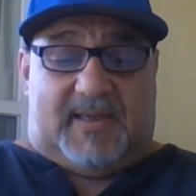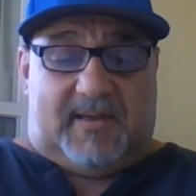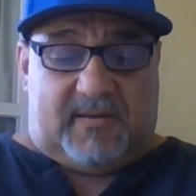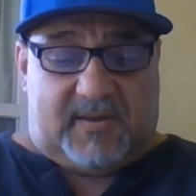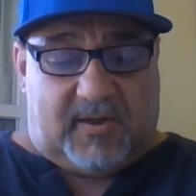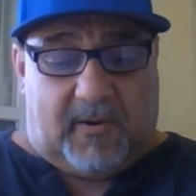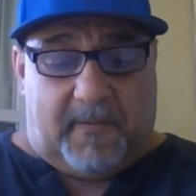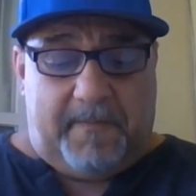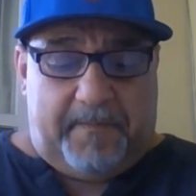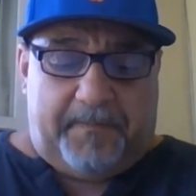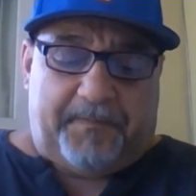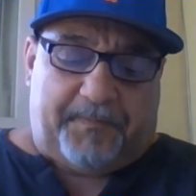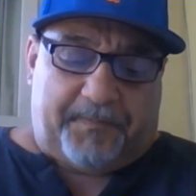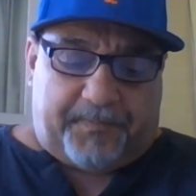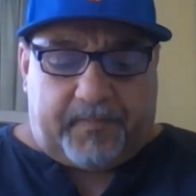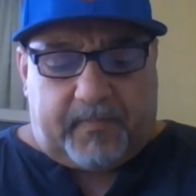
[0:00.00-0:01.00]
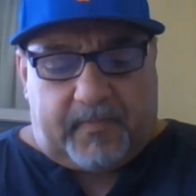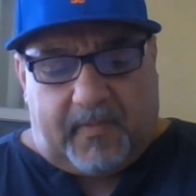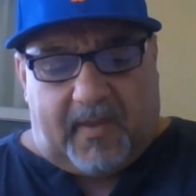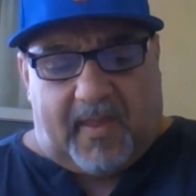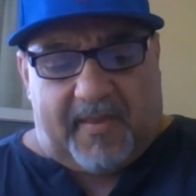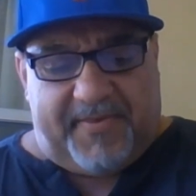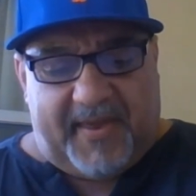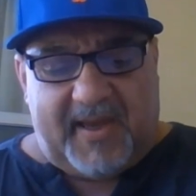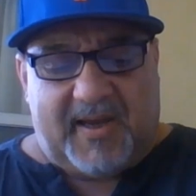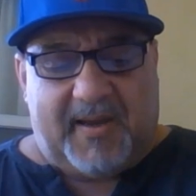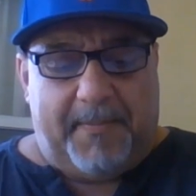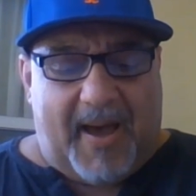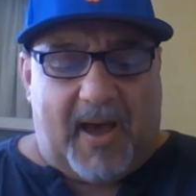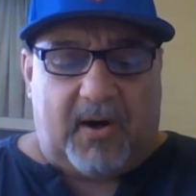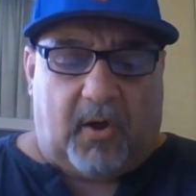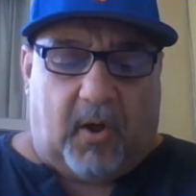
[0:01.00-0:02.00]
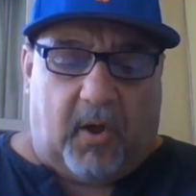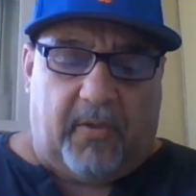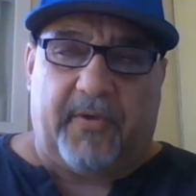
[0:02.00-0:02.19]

So think about all